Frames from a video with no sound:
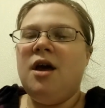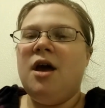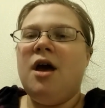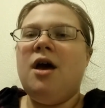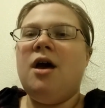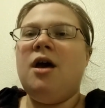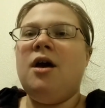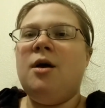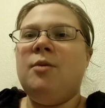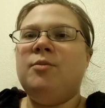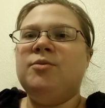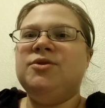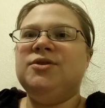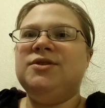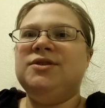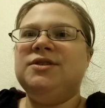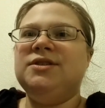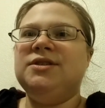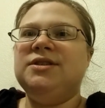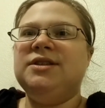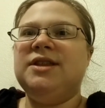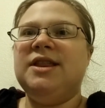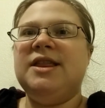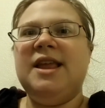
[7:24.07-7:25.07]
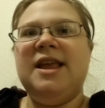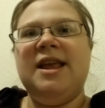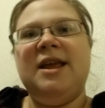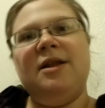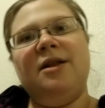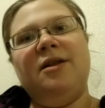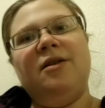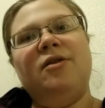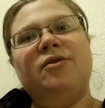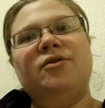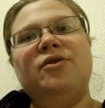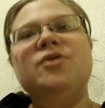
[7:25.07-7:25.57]
So I was
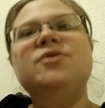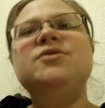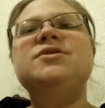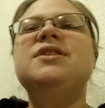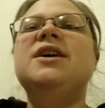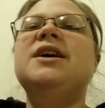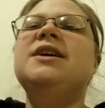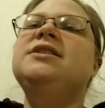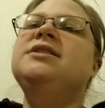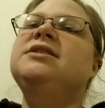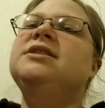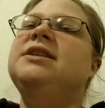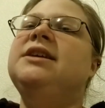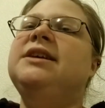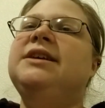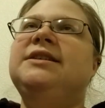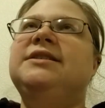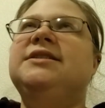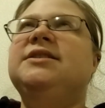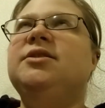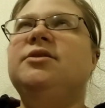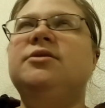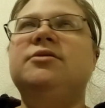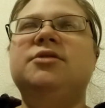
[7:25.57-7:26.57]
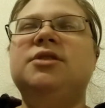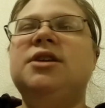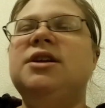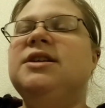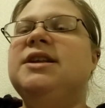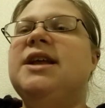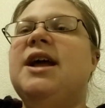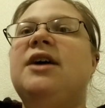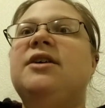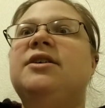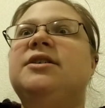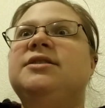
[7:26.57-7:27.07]
thinking along those lines, and he still shot
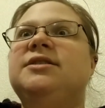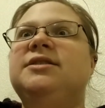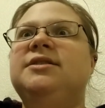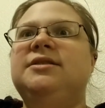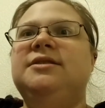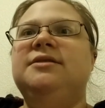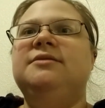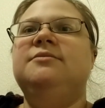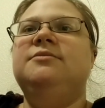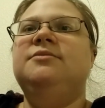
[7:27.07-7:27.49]
down because